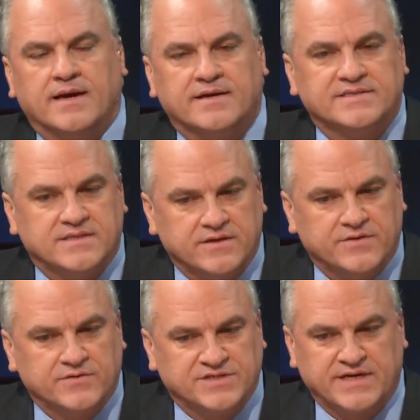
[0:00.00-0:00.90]
And I guess the
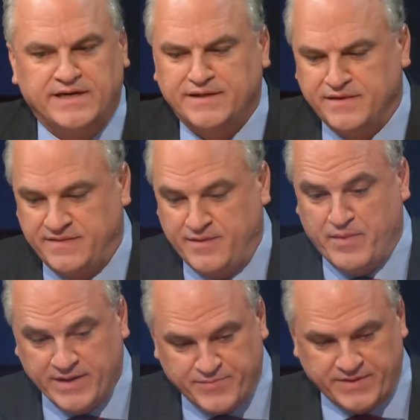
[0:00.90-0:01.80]
other sign that that
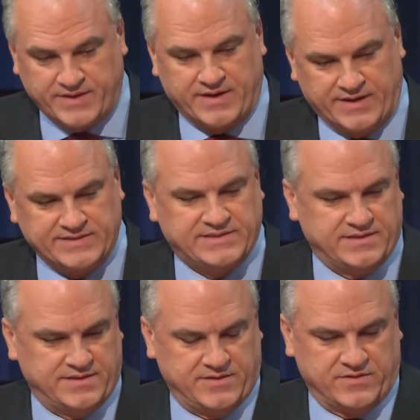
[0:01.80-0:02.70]
might be the case,
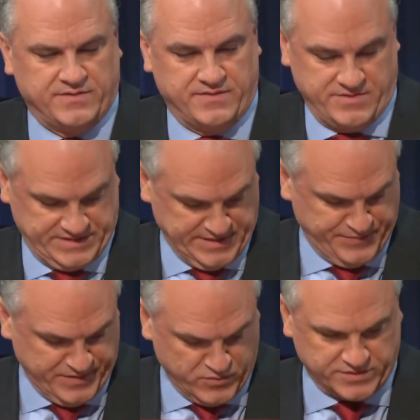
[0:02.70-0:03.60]
or that there is
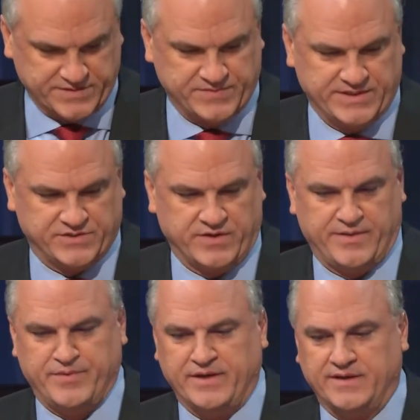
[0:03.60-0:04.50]
something more substantial
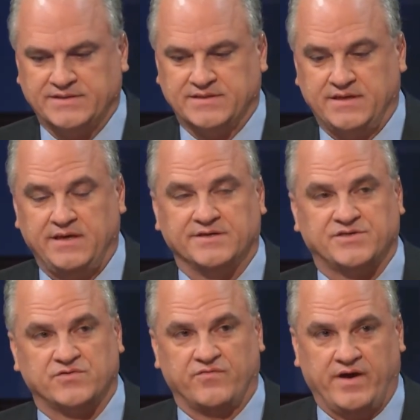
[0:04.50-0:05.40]
happening, is that he
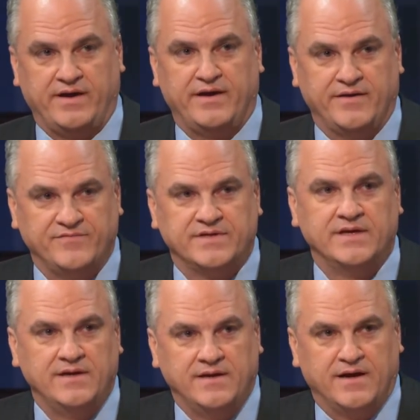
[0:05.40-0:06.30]
has survived
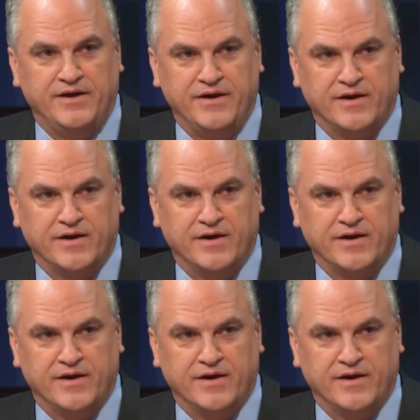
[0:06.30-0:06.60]
a